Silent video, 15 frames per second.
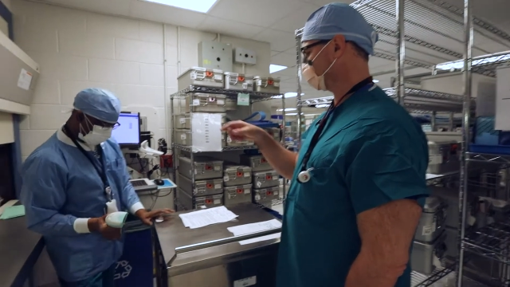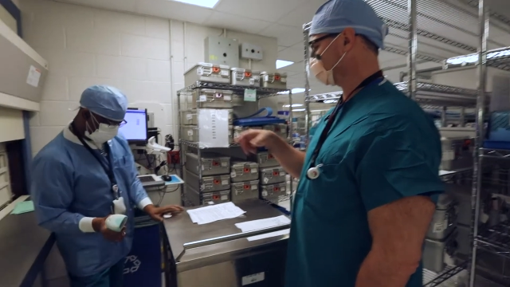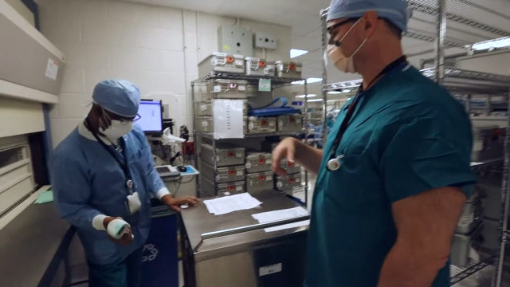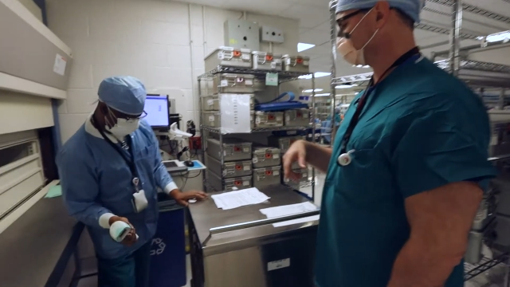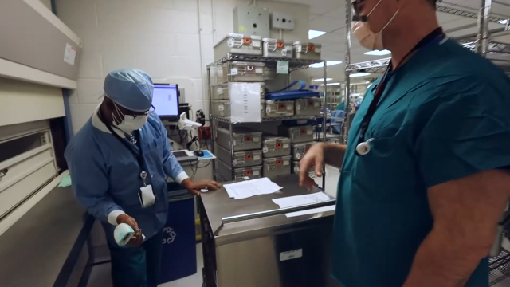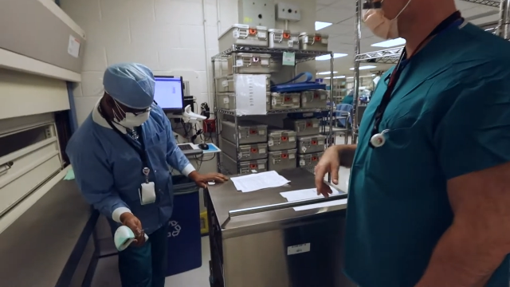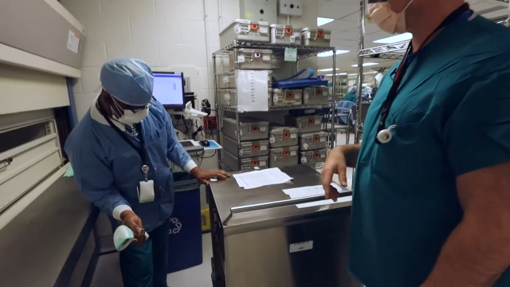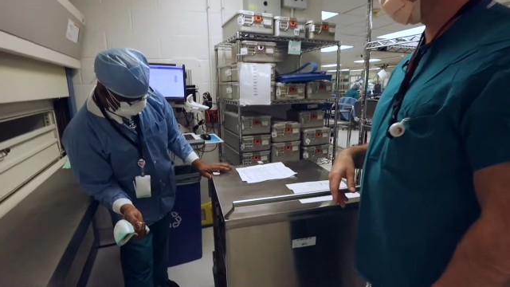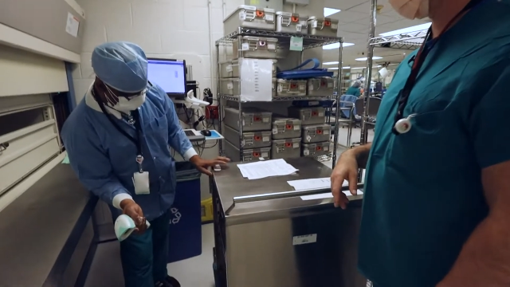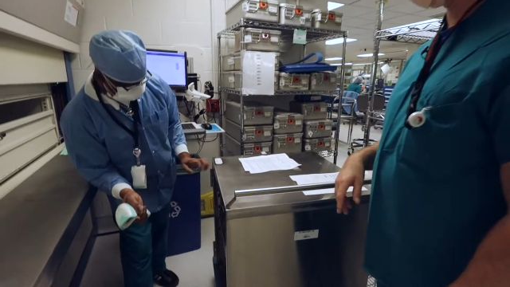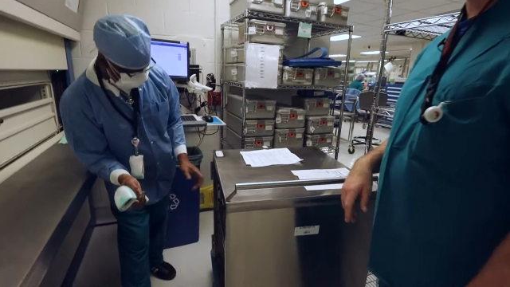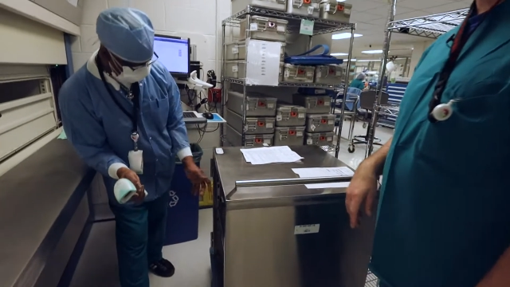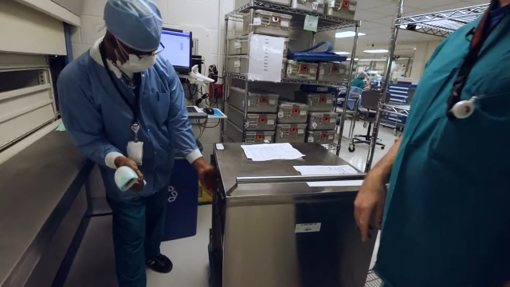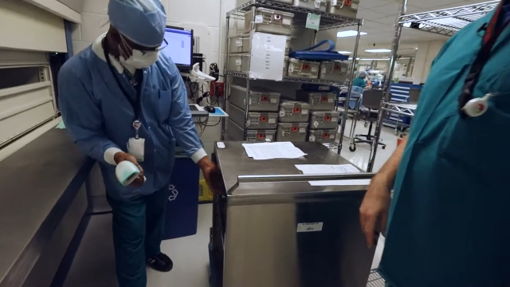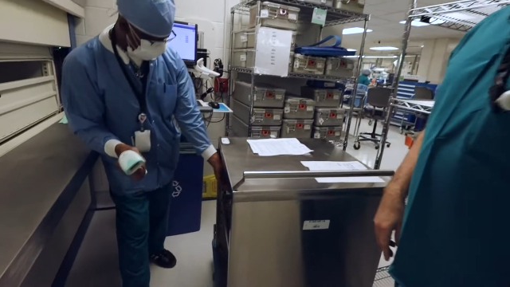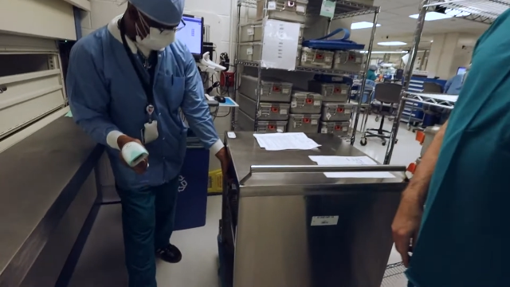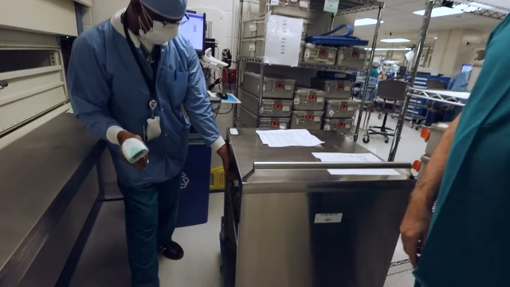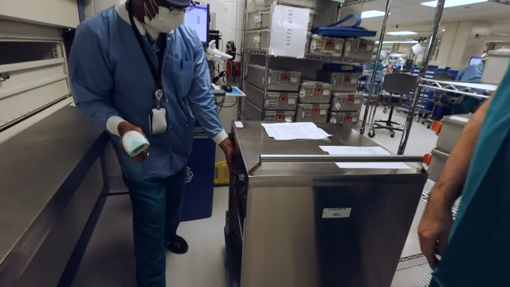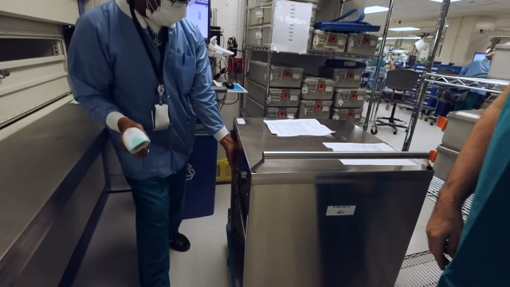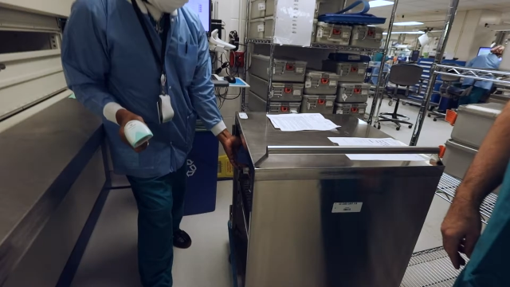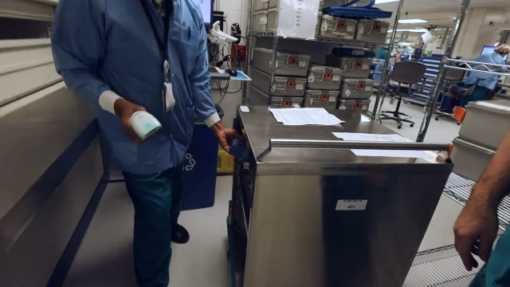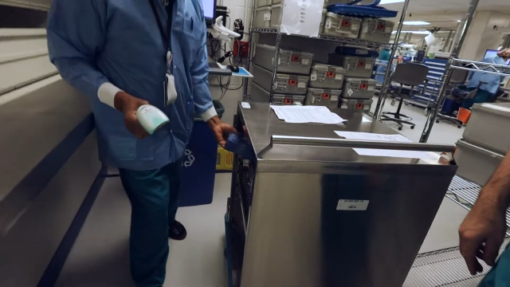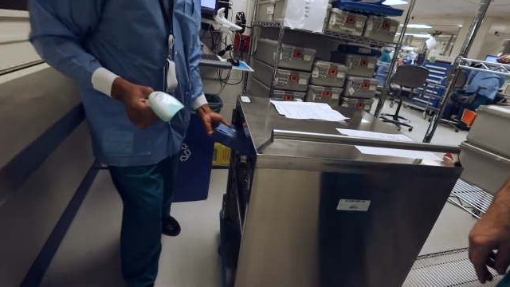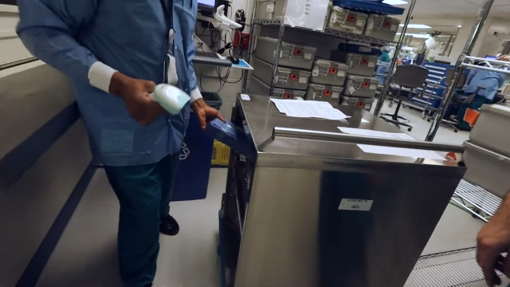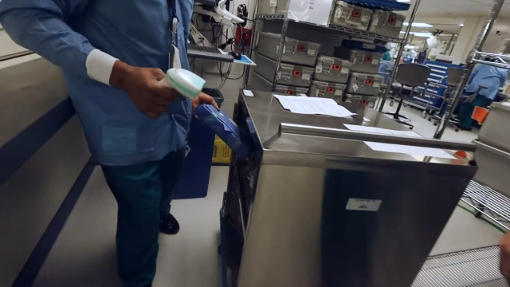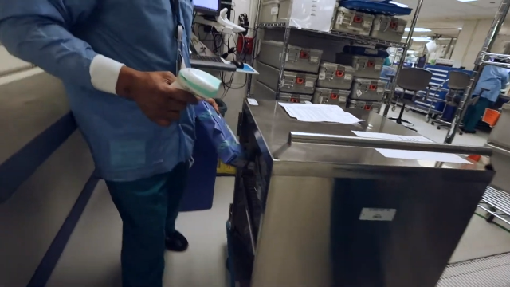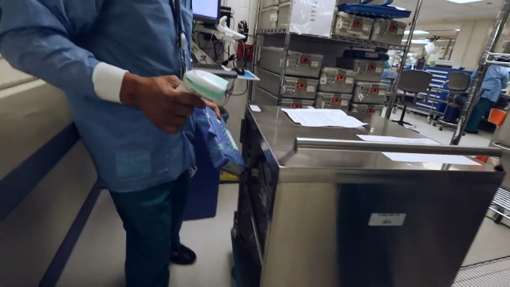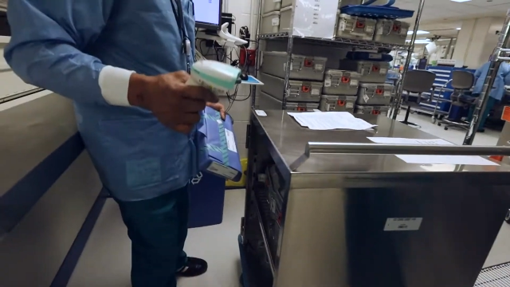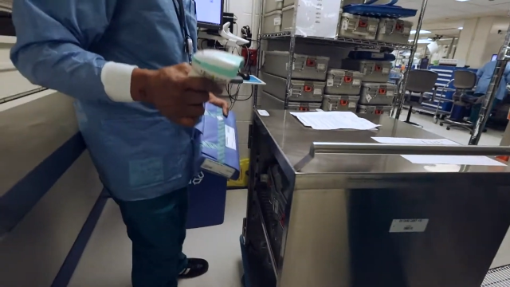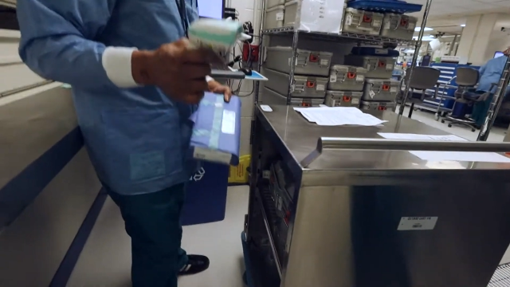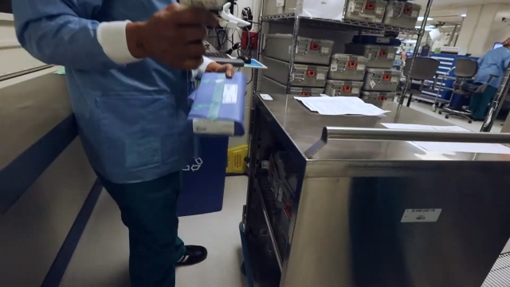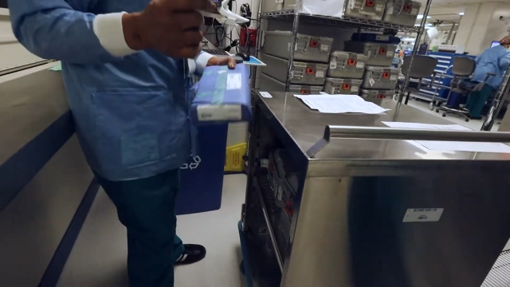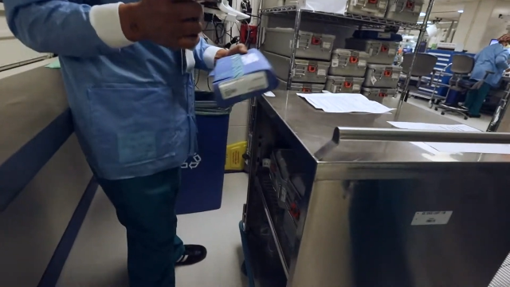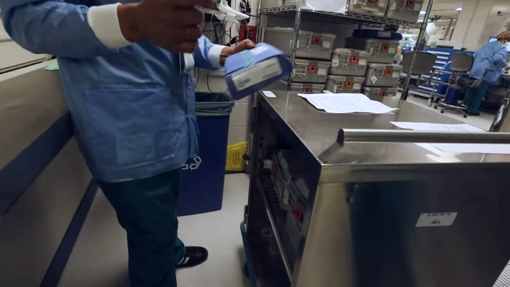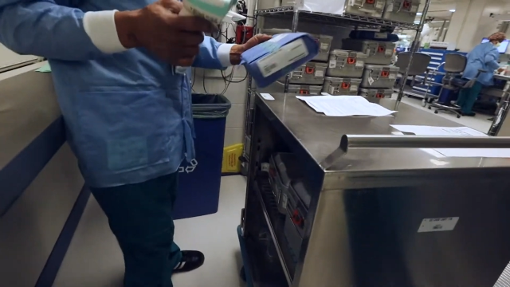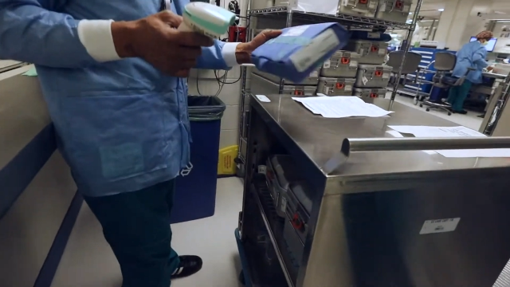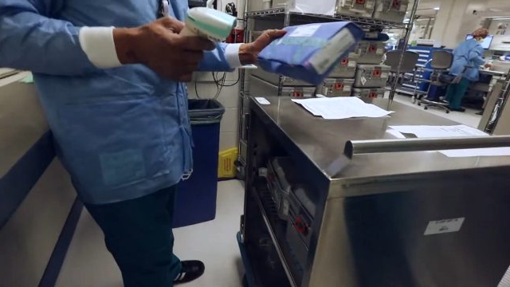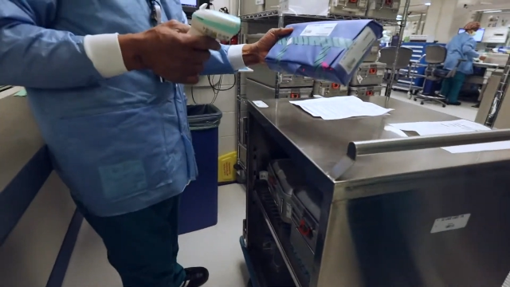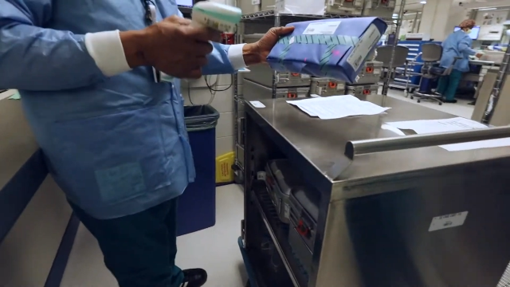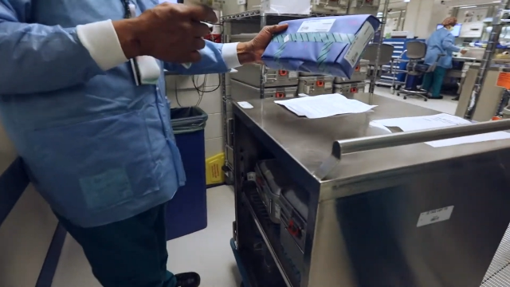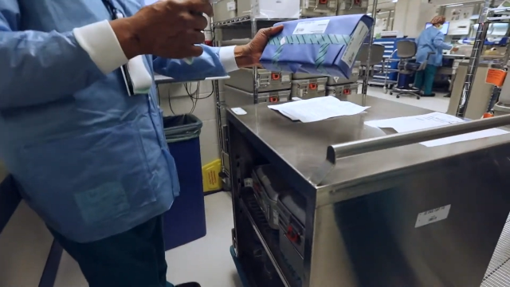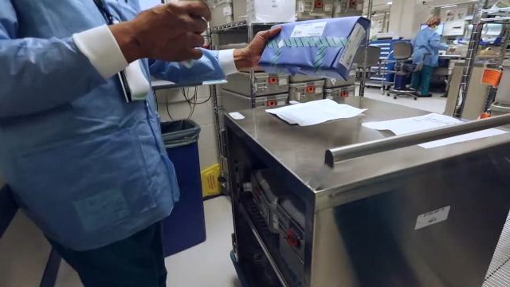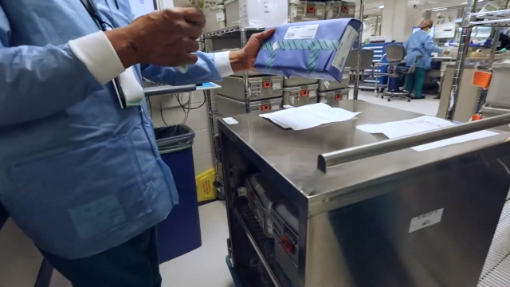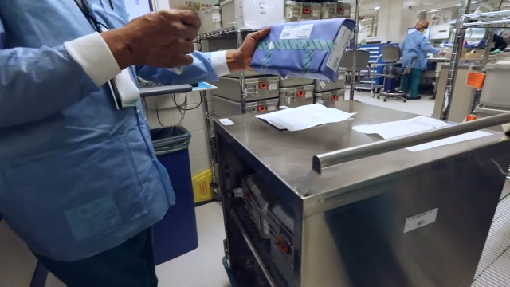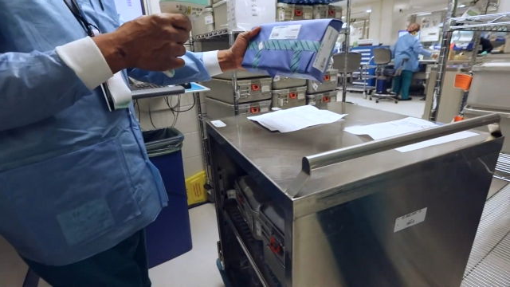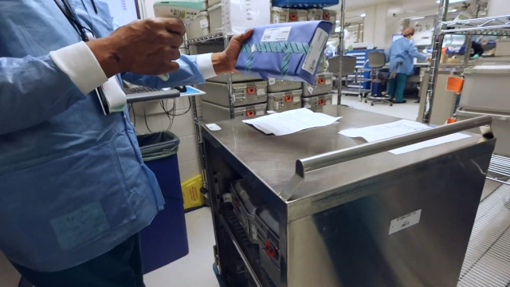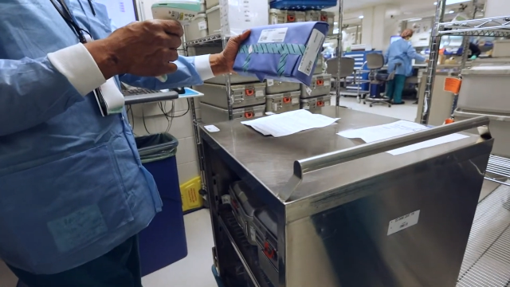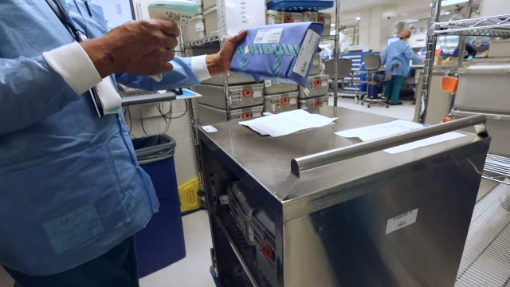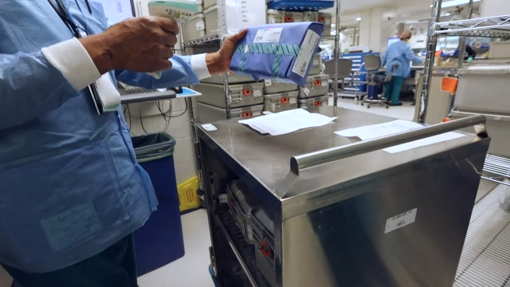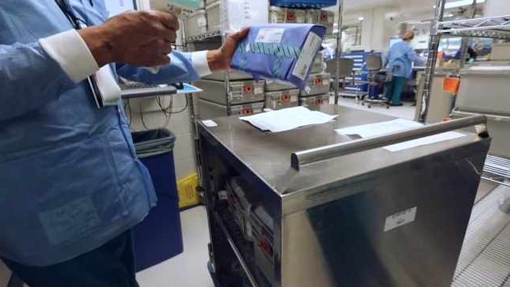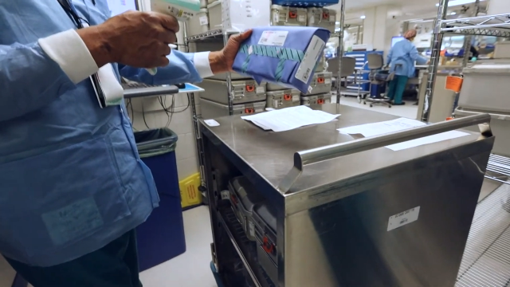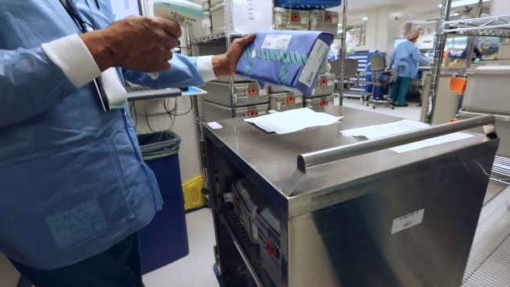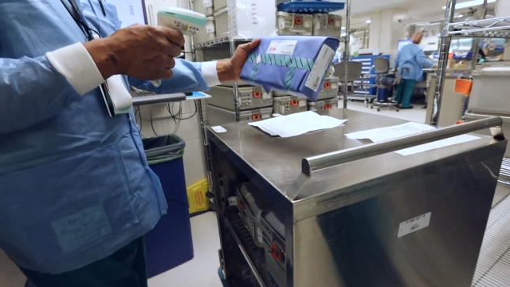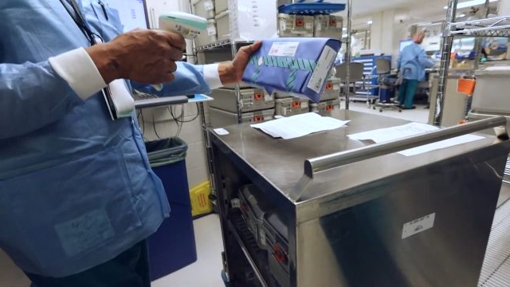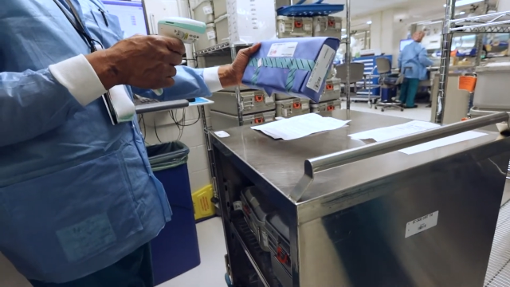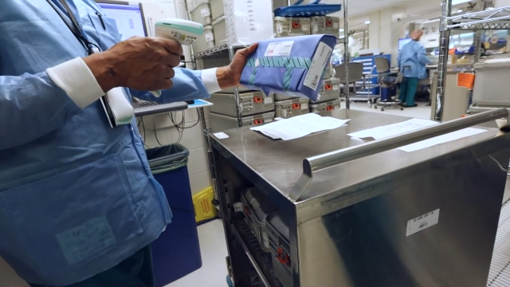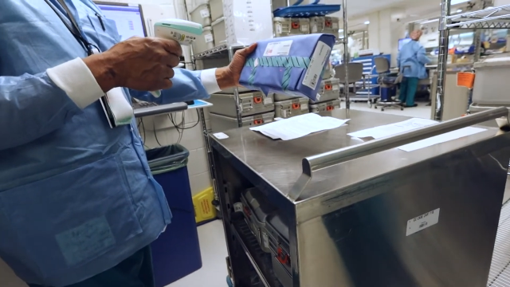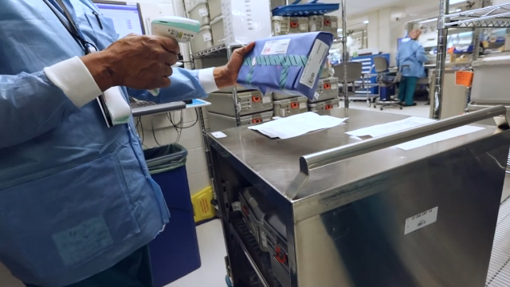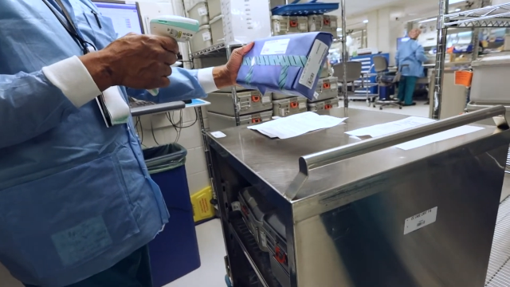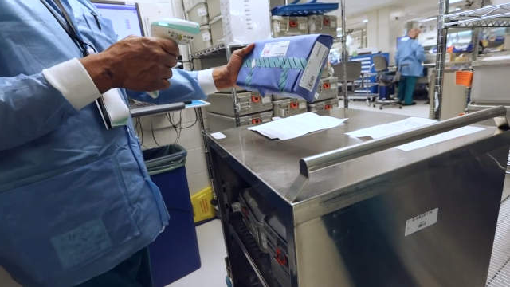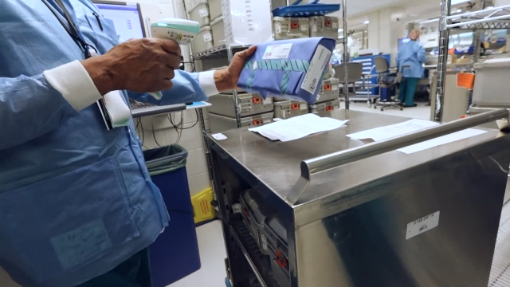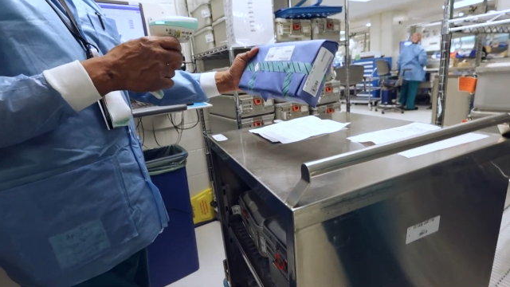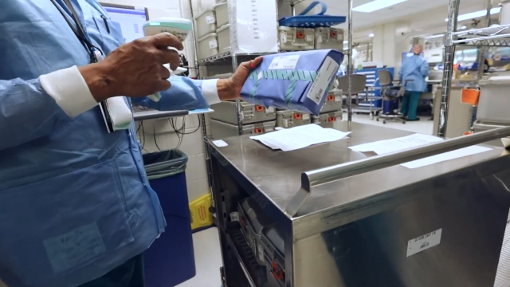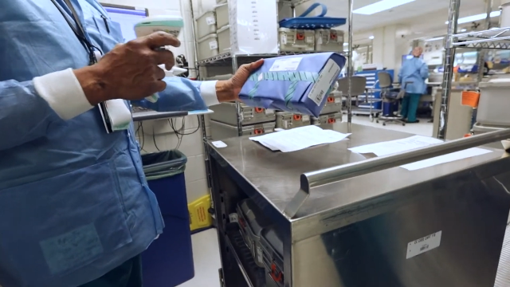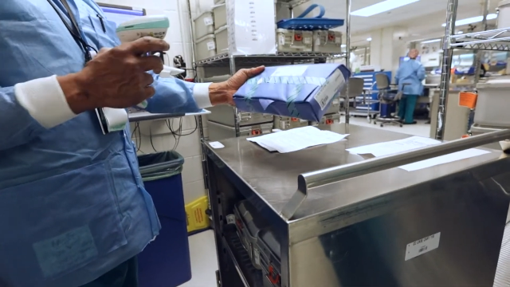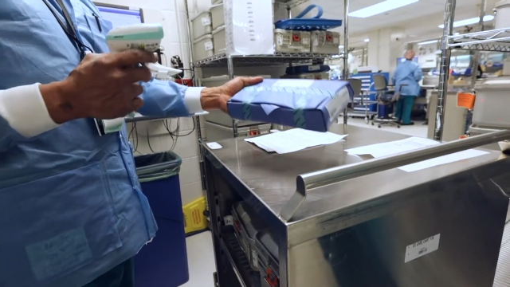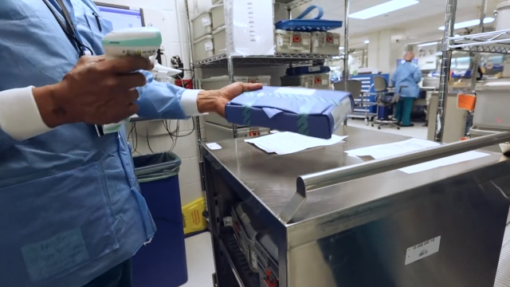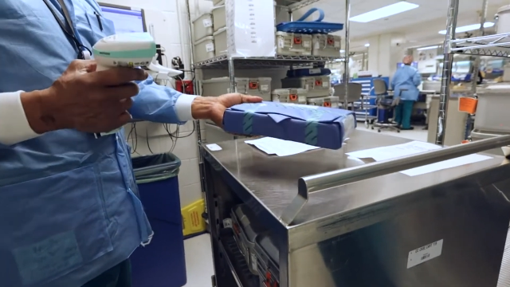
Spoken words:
(no speaker visible)